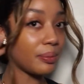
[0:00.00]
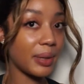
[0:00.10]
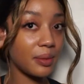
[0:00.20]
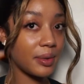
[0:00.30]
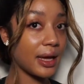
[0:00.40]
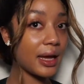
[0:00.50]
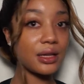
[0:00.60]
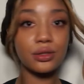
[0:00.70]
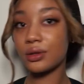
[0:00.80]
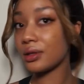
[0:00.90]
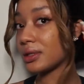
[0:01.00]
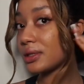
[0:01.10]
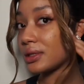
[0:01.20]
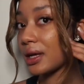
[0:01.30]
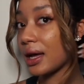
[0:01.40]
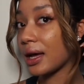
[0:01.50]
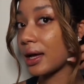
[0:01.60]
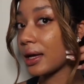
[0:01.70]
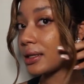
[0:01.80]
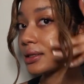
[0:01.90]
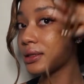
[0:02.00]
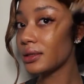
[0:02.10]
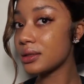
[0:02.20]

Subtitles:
baby hairs on the sides.